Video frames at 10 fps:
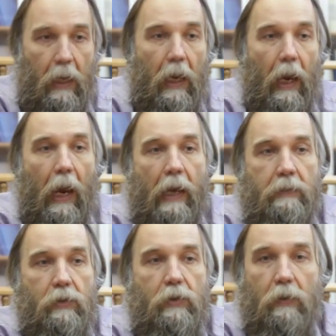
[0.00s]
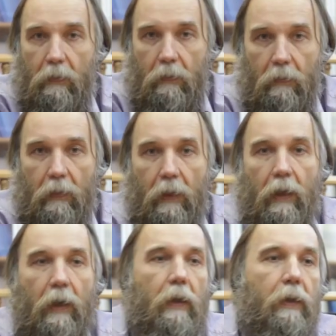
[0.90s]
And so
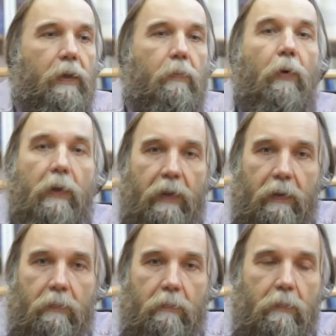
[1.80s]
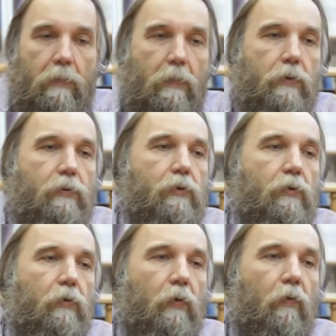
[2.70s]
the body
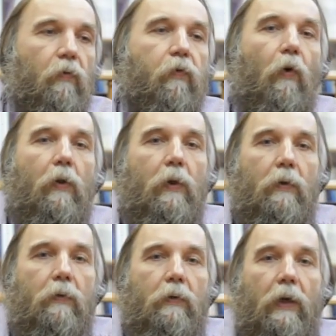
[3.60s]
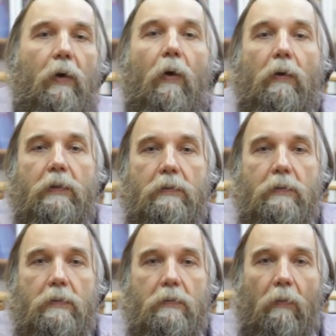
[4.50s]
should follow the
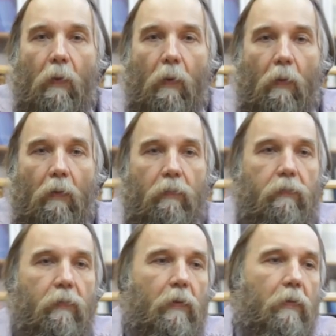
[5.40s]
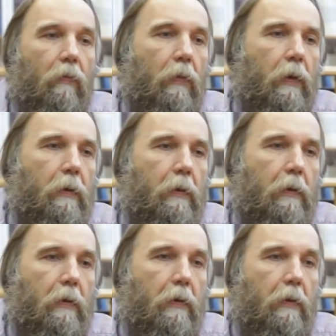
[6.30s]
orders of
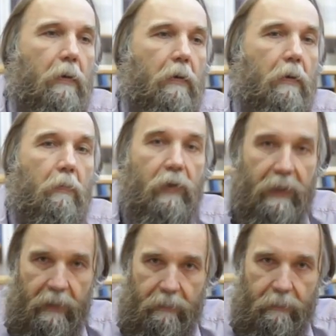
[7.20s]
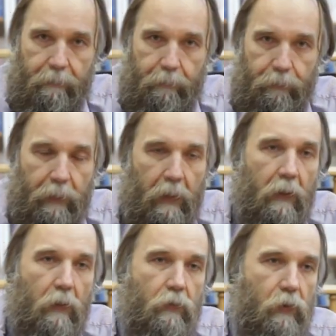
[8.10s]
the brain.
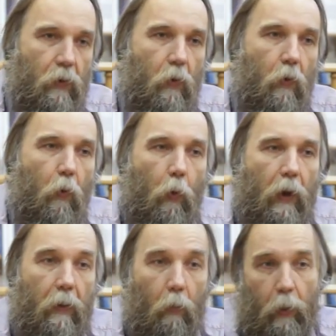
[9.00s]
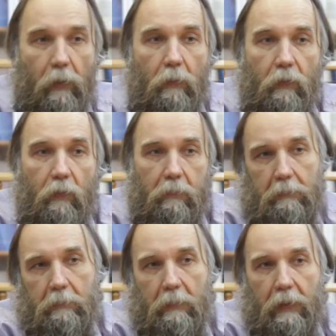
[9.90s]
So we could
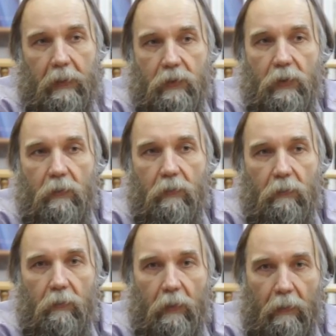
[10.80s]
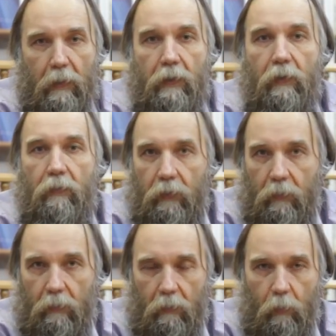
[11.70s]
consider the
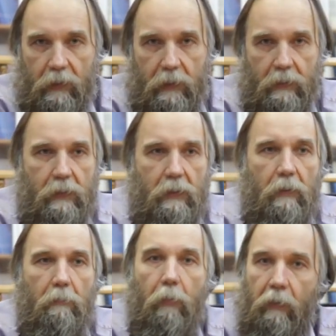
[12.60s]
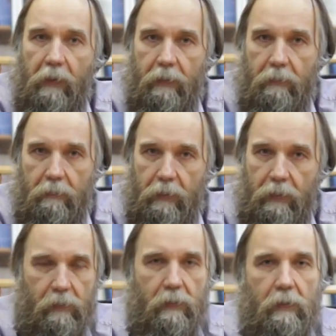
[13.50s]
individual with its body,
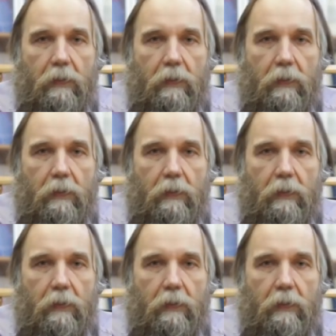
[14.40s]
with